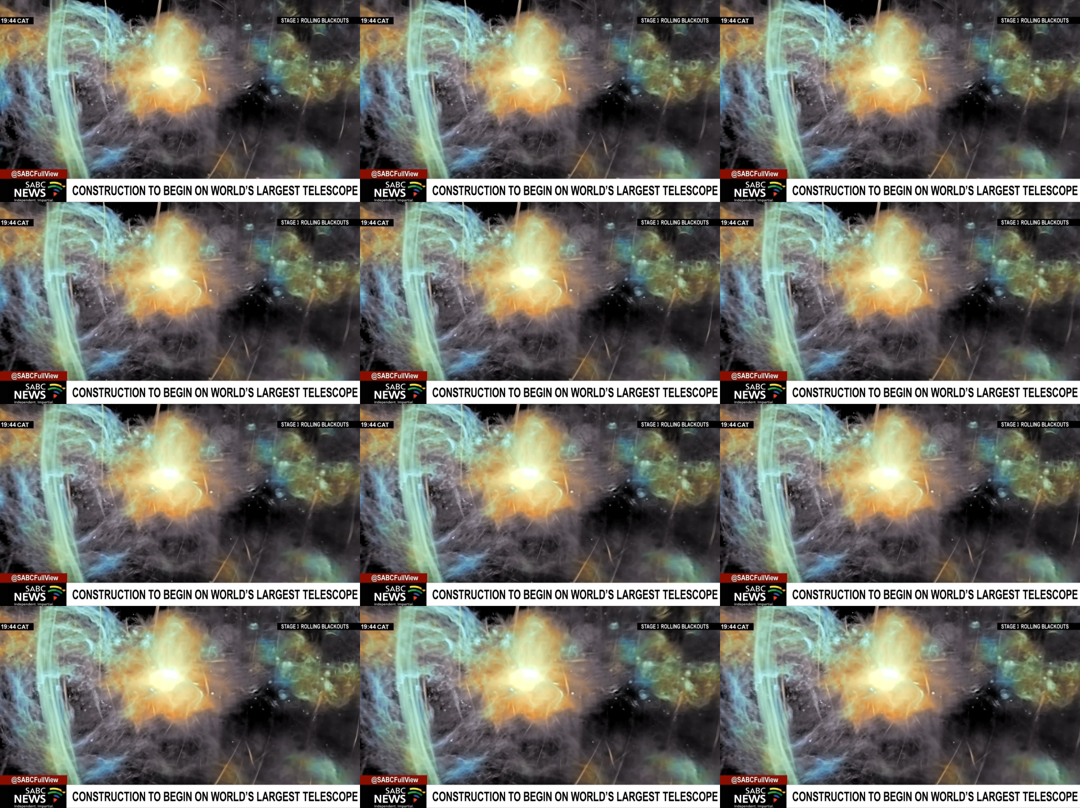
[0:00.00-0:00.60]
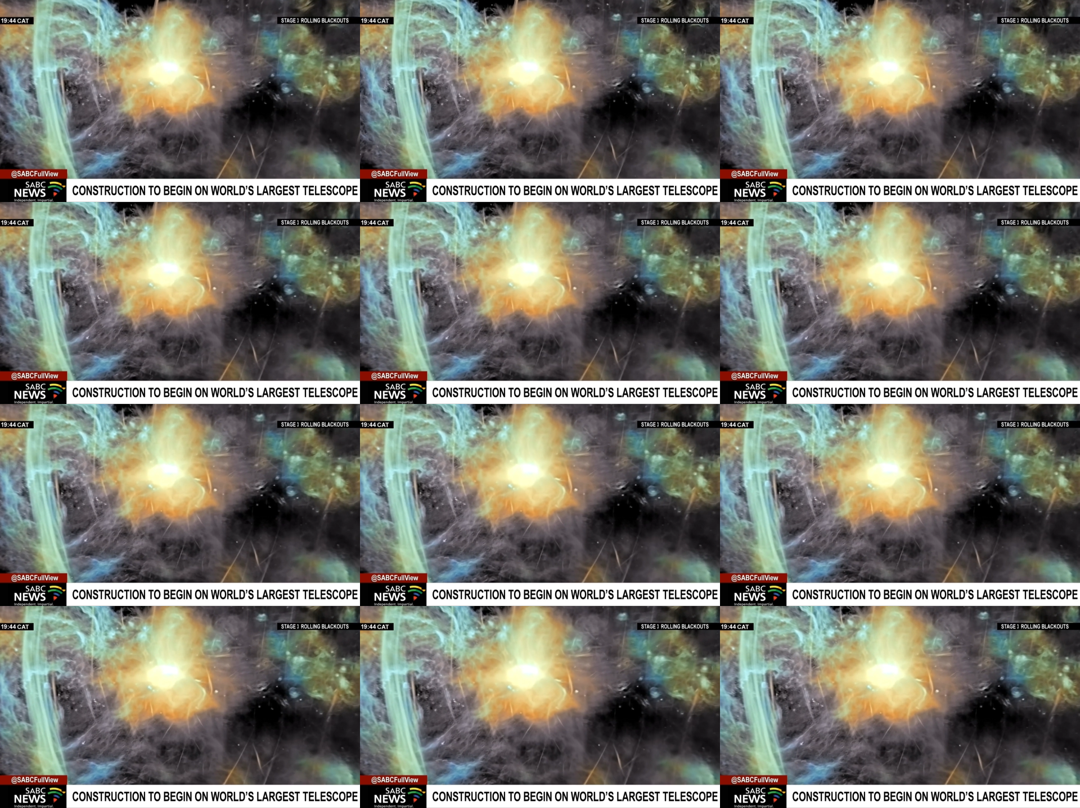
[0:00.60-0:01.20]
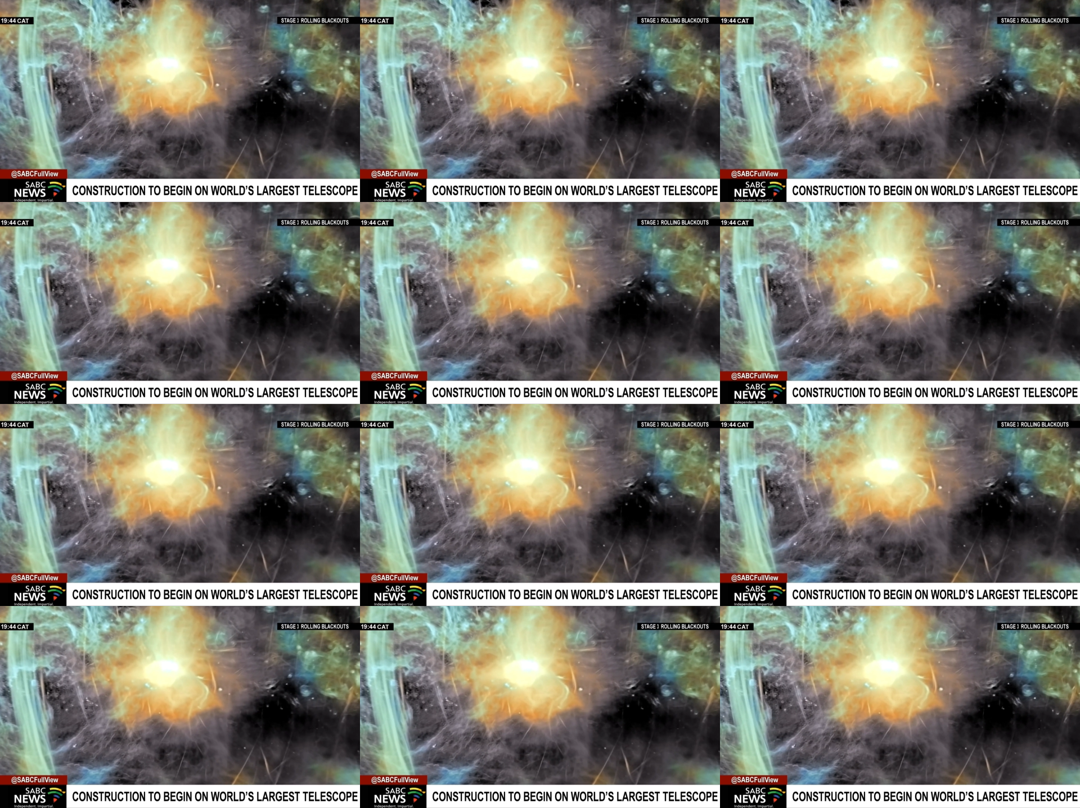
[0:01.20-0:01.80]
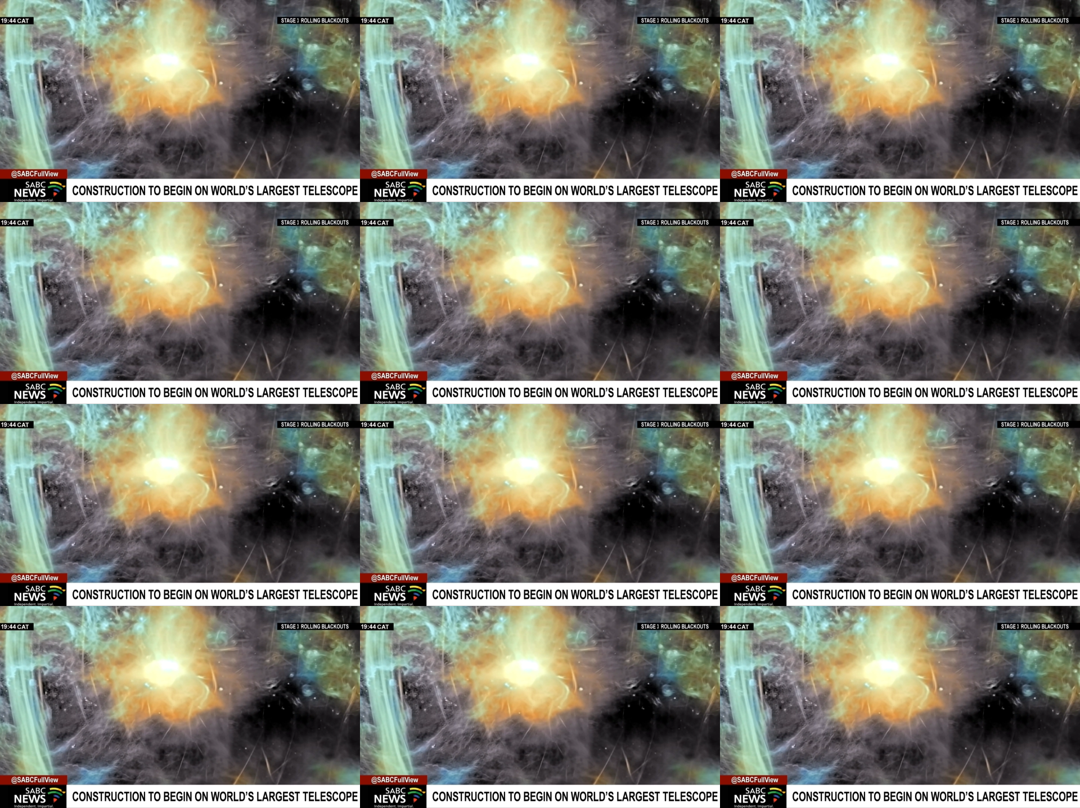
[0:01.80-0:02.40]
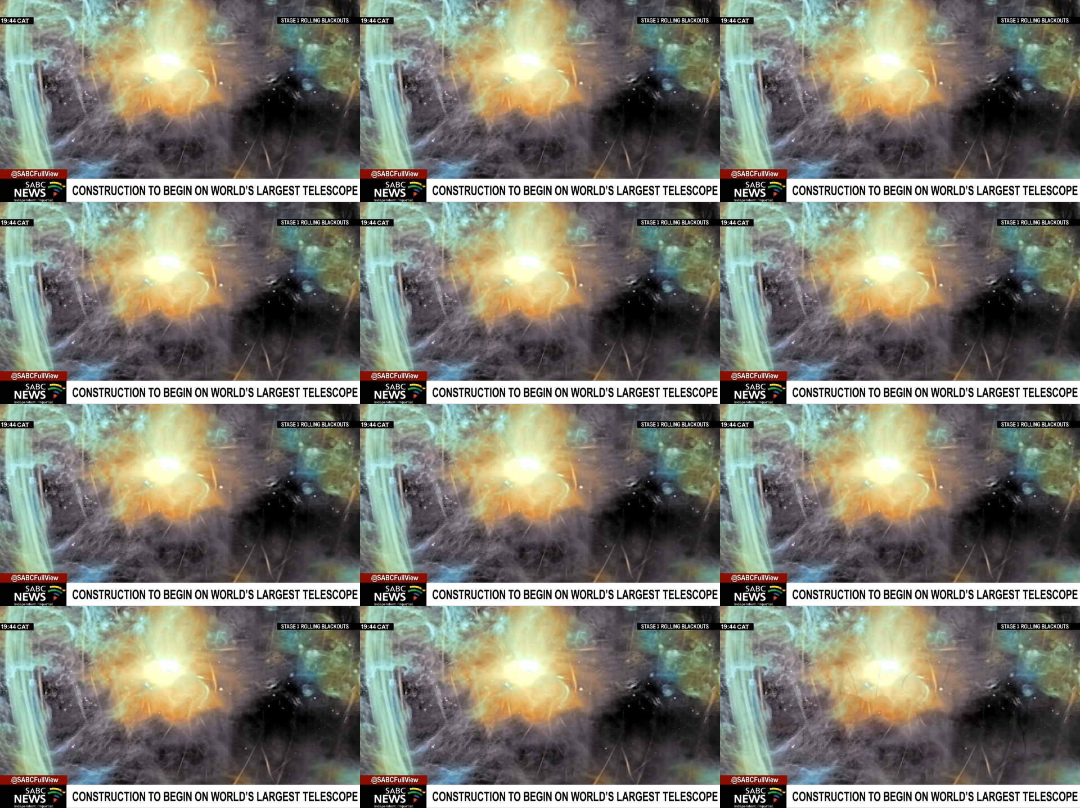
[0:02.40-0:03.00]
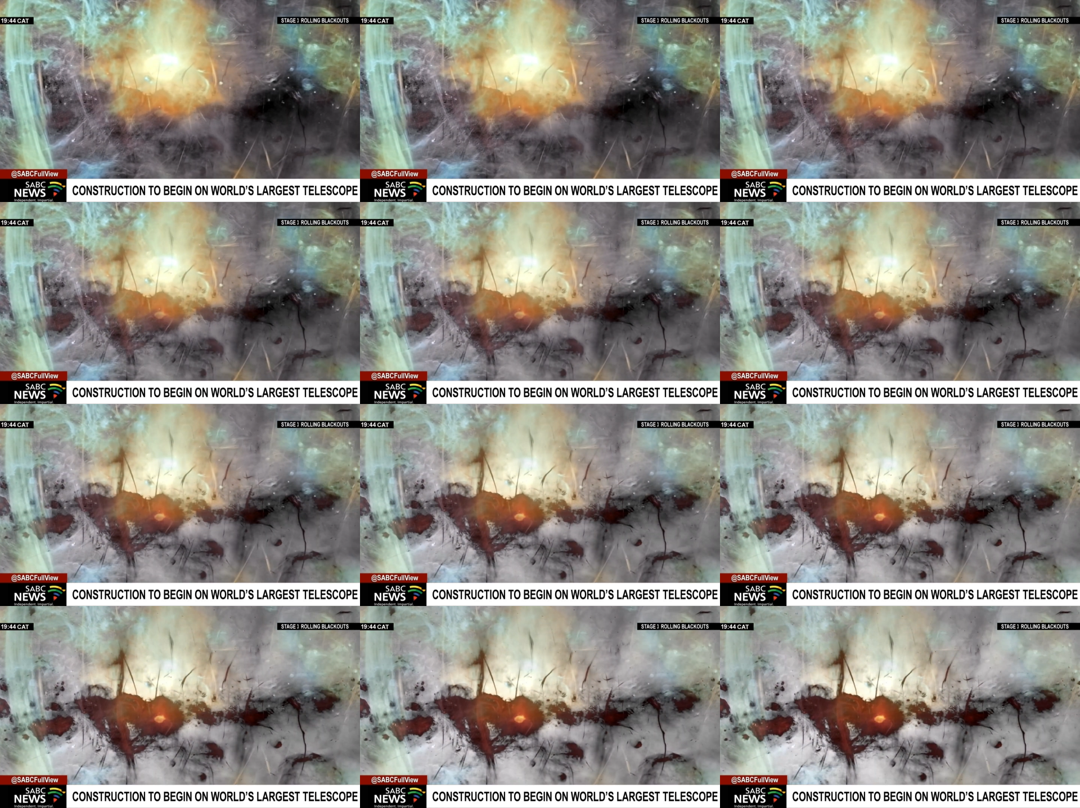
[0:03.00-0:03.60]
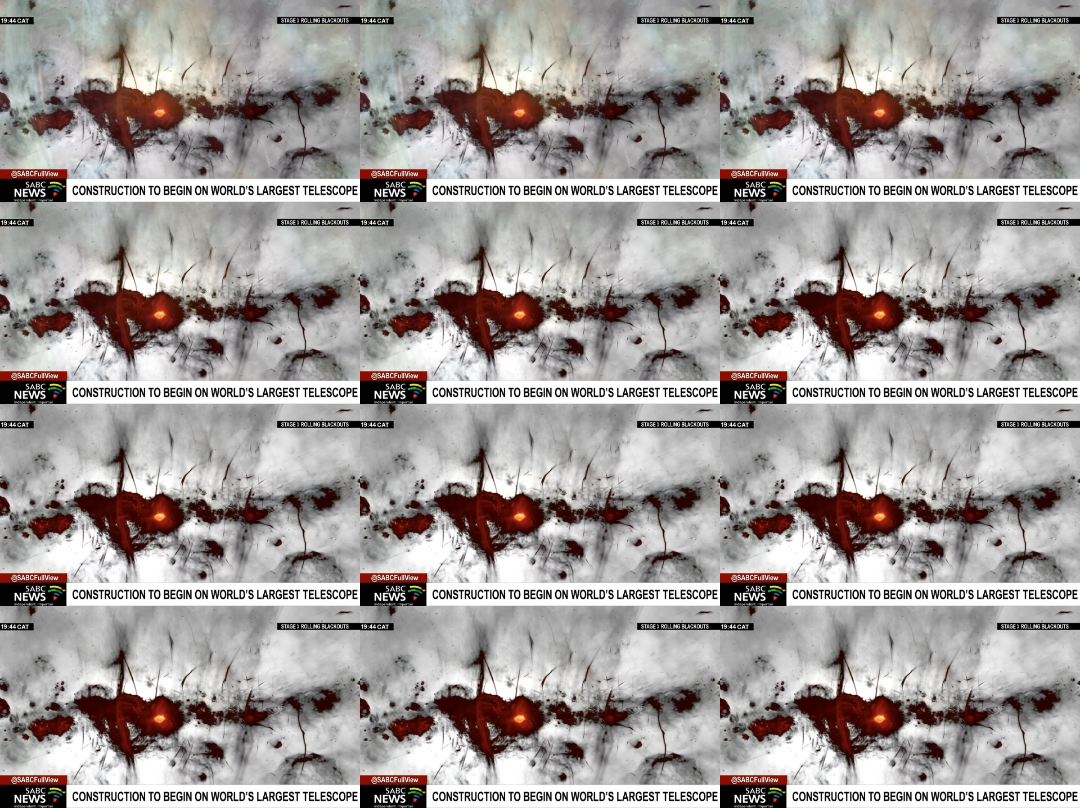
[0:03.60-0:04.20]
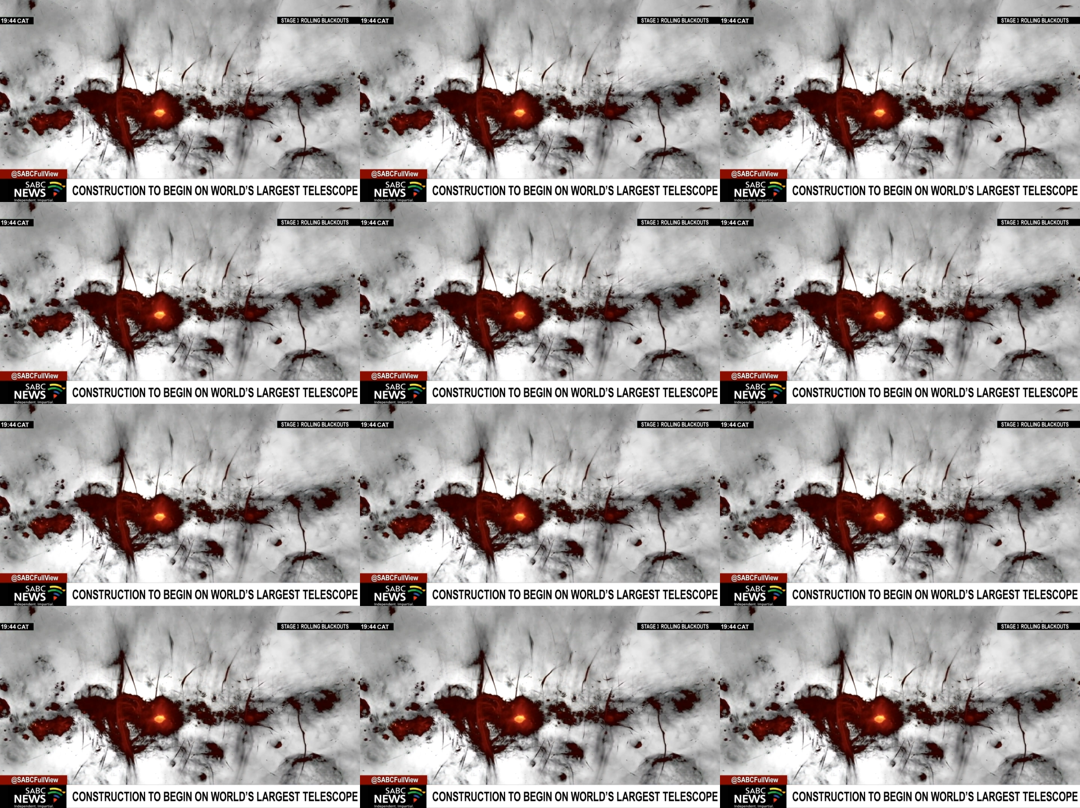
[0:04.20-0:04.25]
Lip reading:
(no speaker visible)